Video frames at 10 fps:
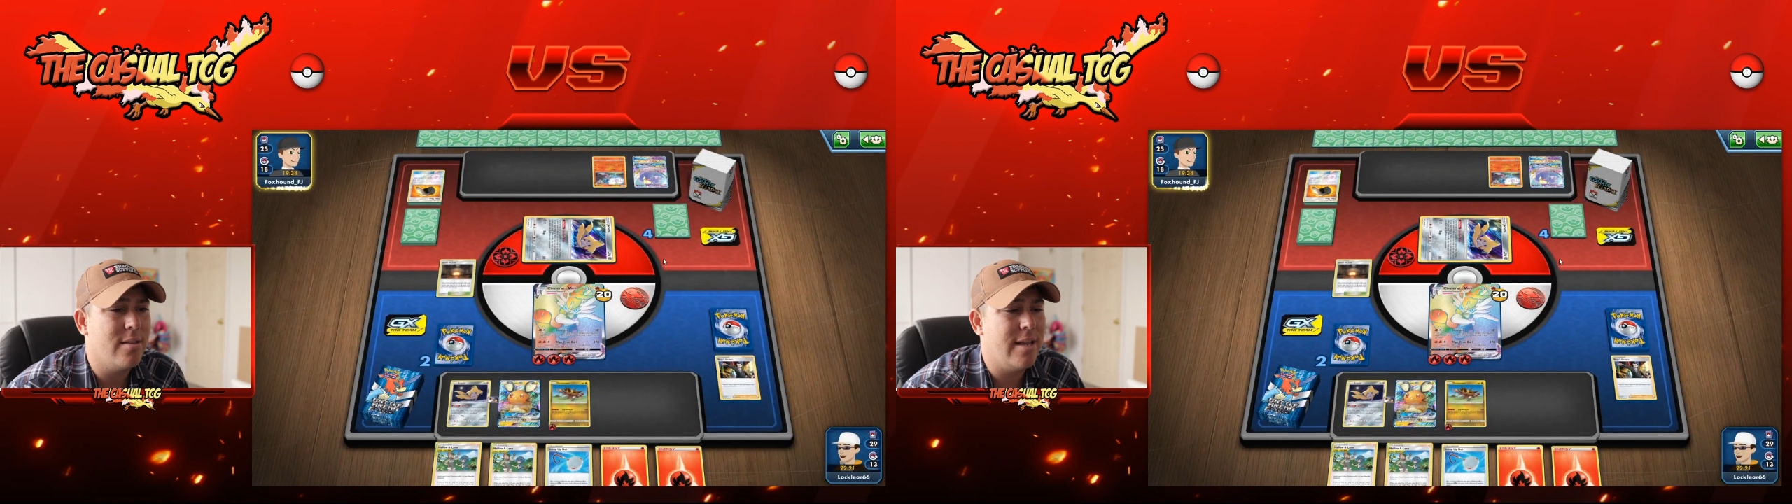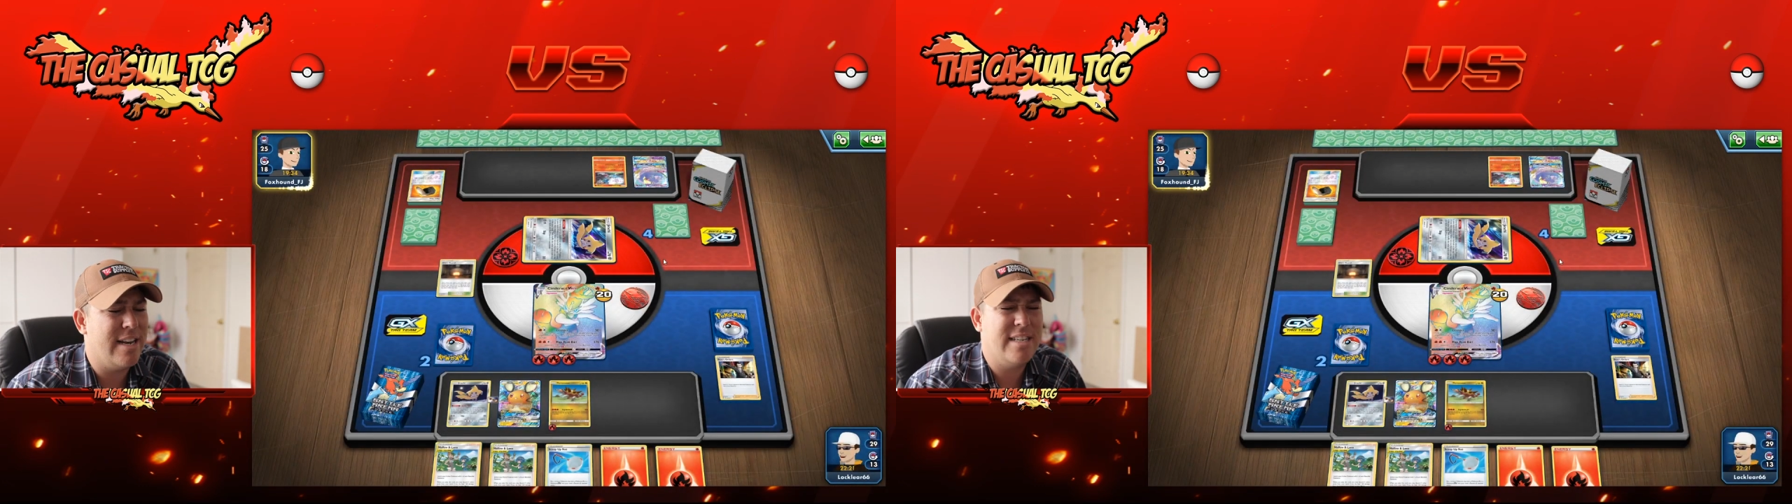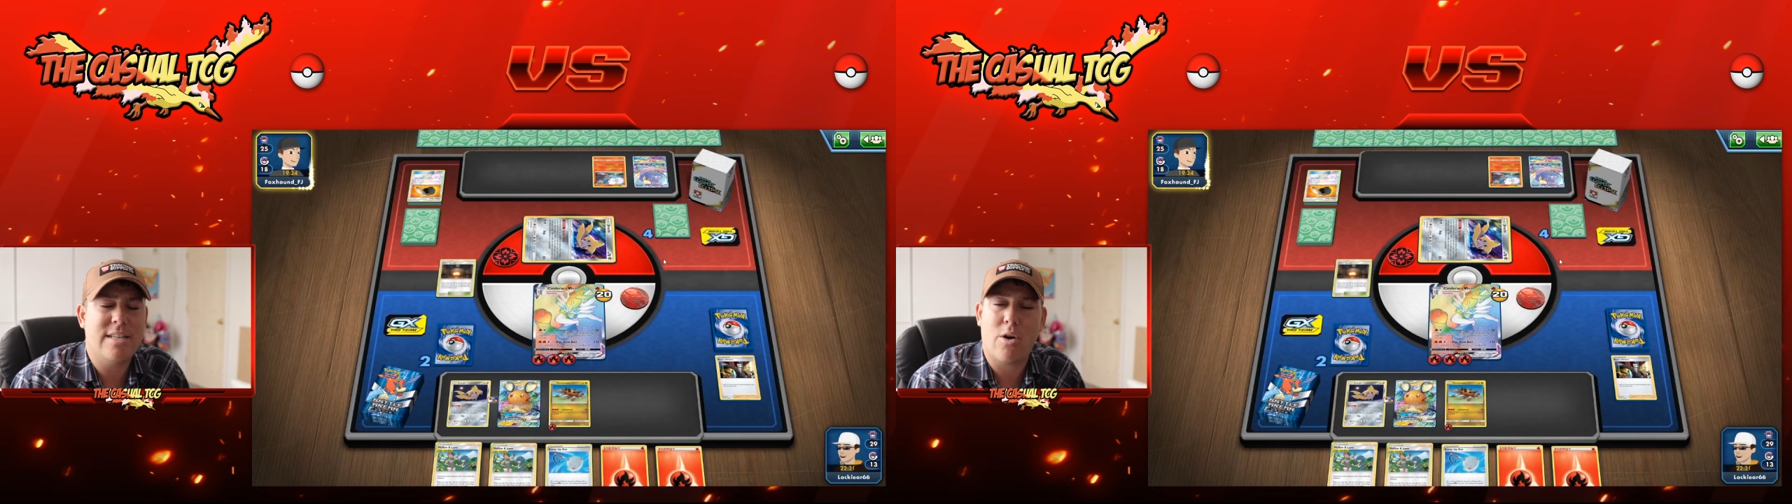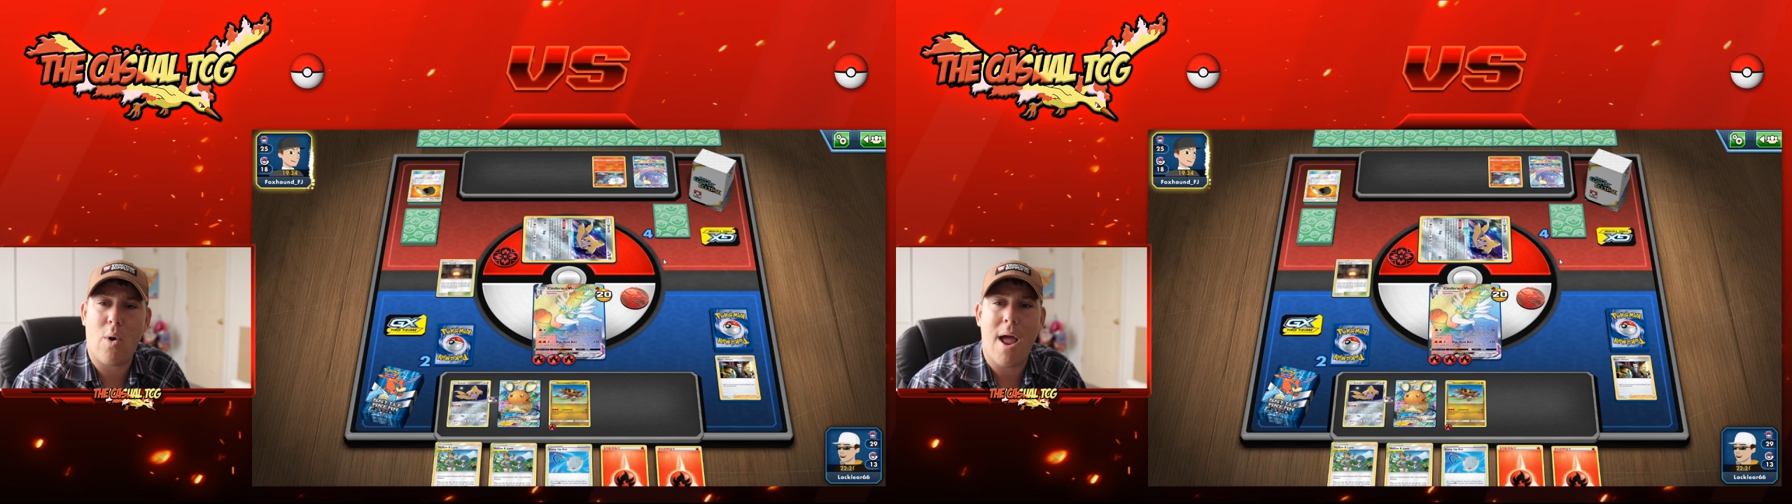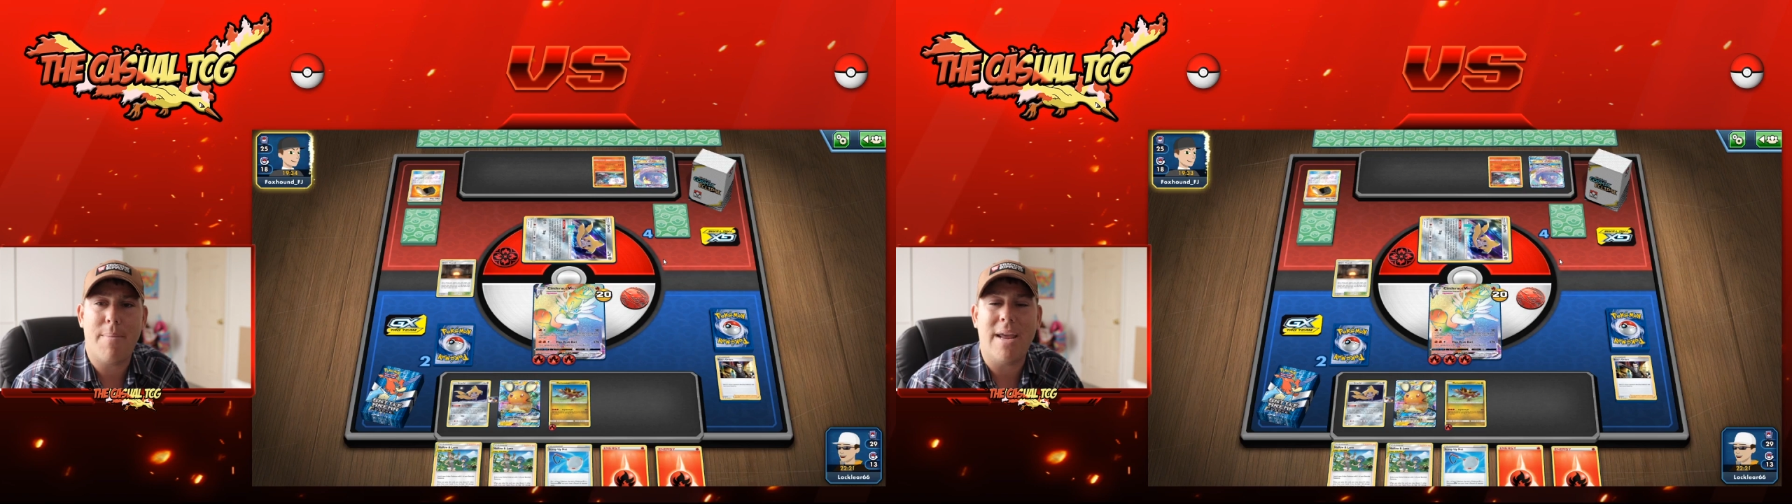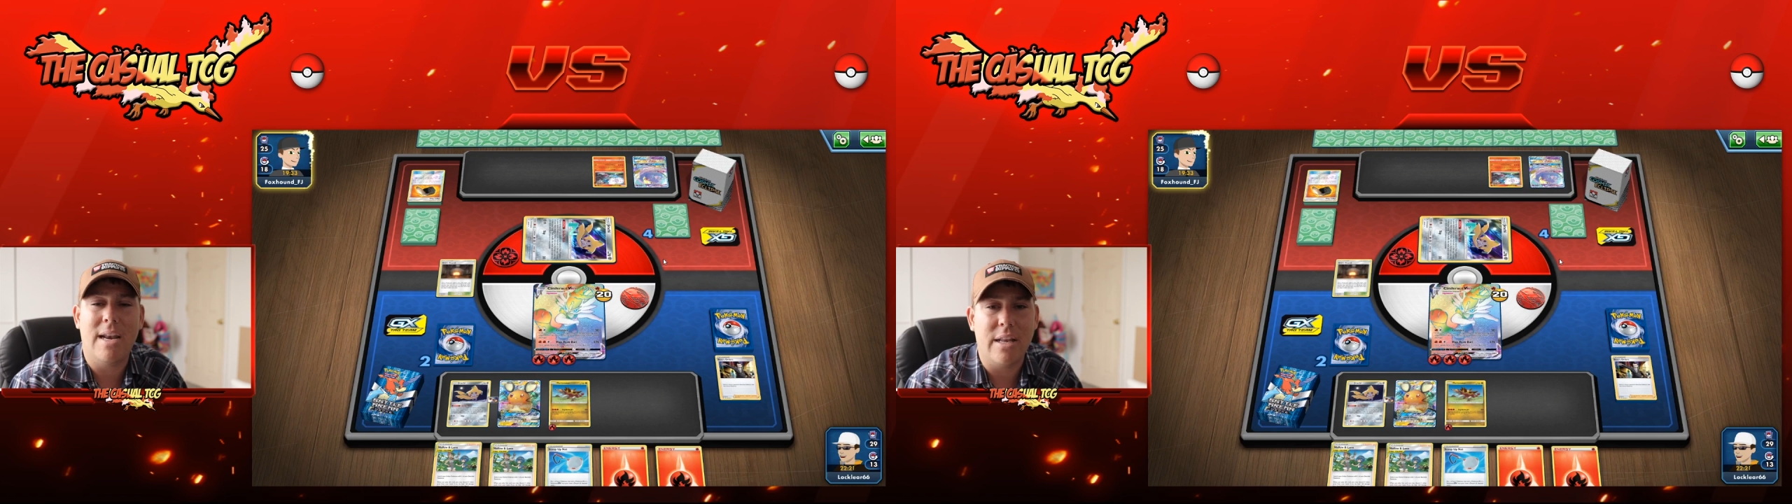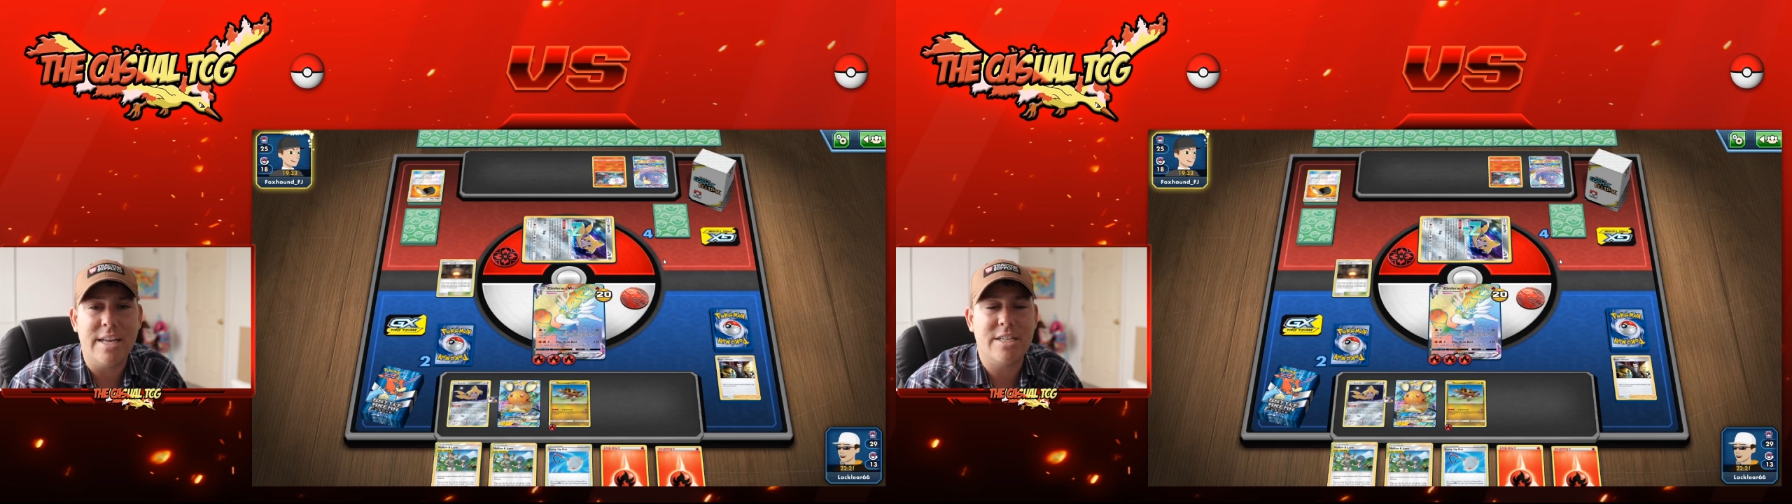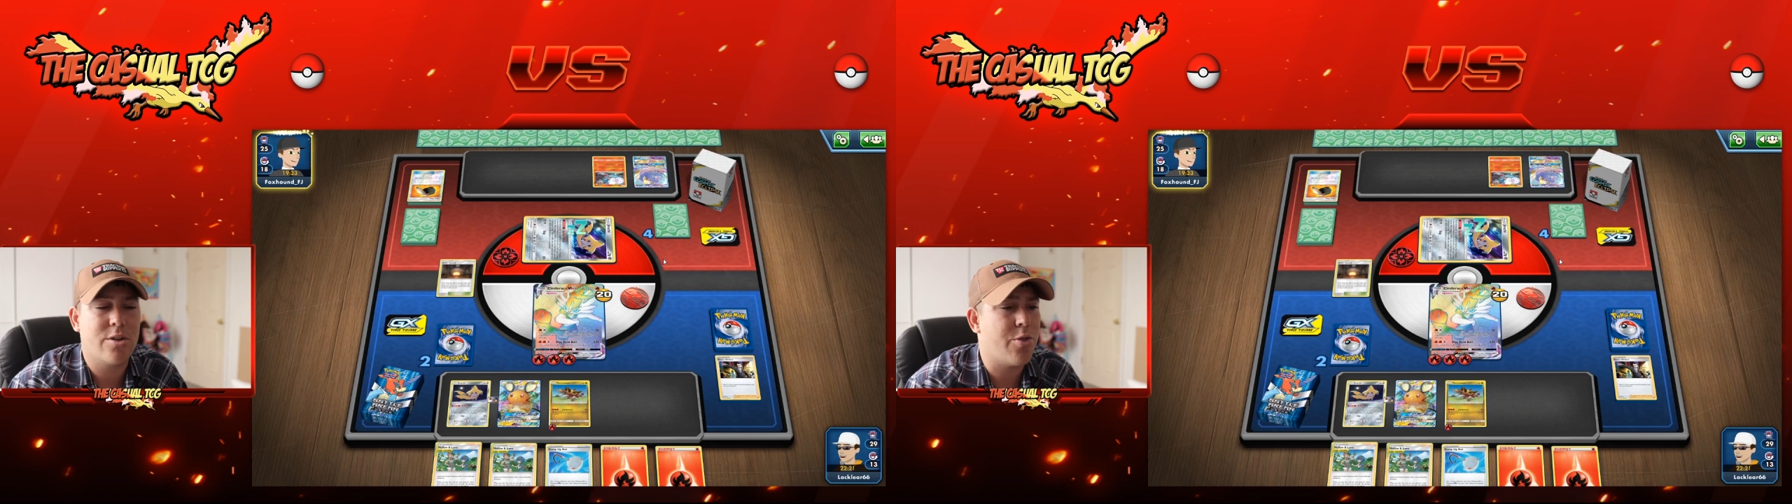he needs to grab at
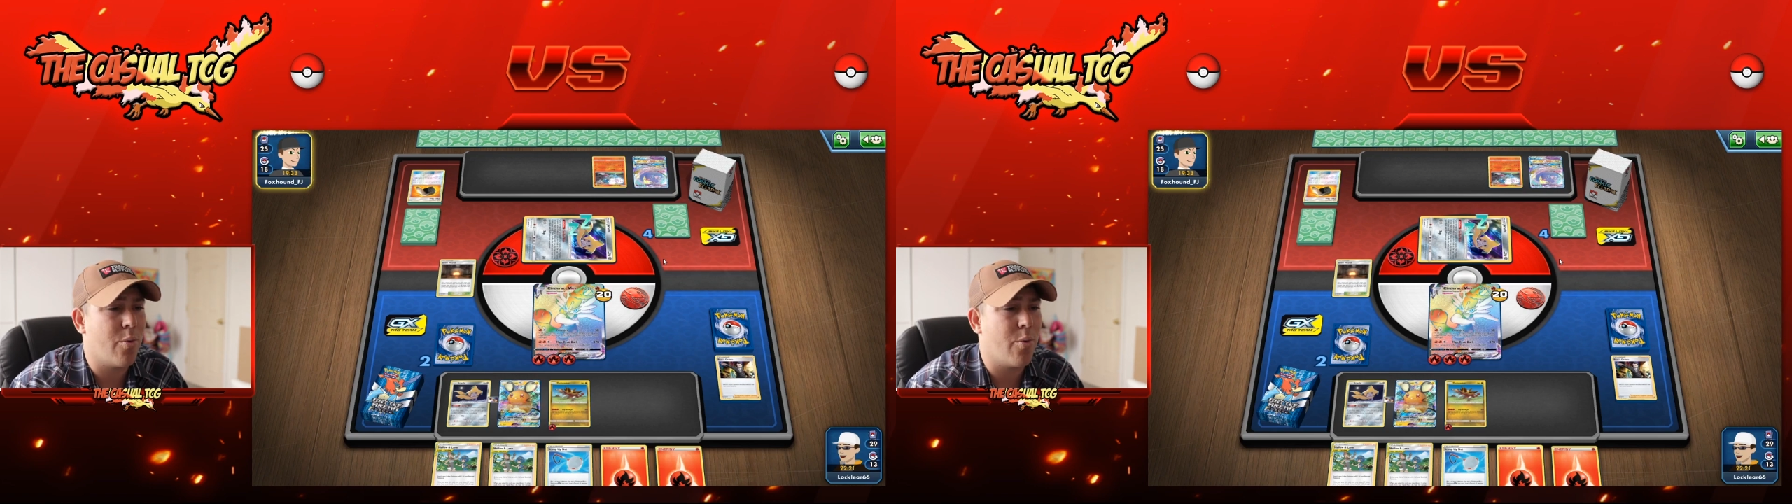least